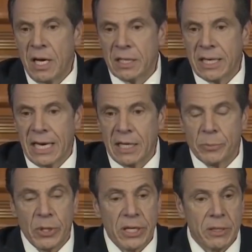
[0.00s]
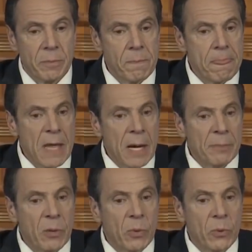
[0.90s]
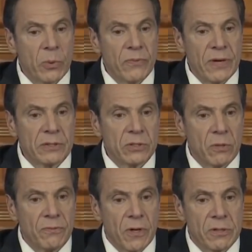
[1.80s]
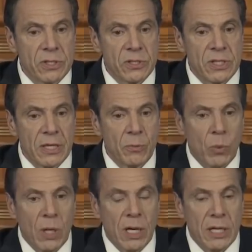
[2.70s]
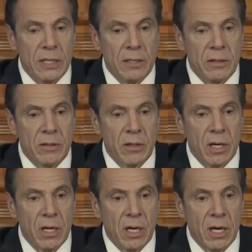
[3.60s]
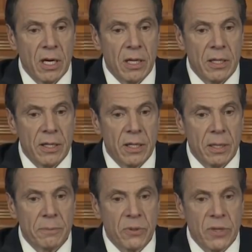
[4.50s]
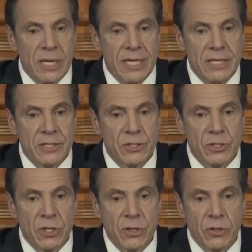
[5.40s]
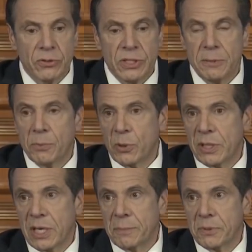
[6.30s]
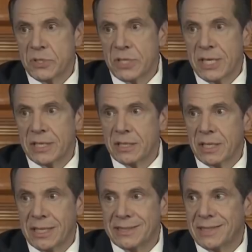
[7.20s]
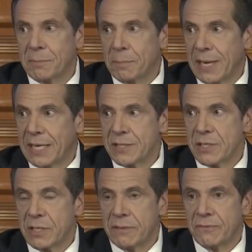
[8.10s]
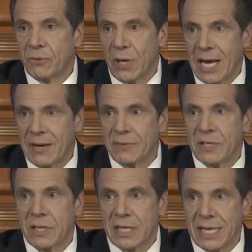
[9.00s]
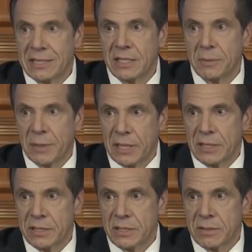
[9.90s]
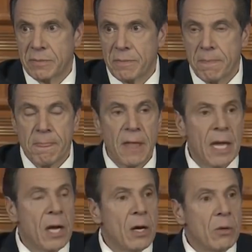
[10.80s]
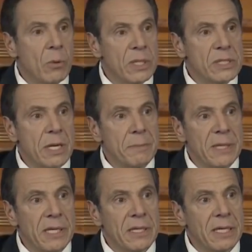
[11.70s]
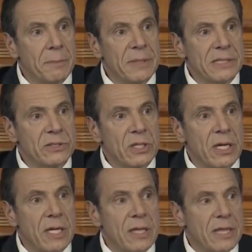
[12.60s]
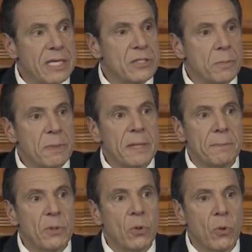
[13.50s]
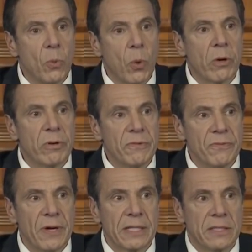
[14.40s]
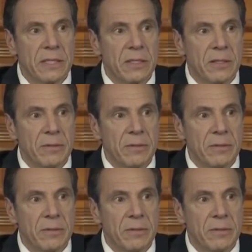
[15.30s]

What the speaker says: calibrated. But what we found so far is the statewide number is 13.9% tested positive for having the antibodies. What does that mean? It means these are people who were infected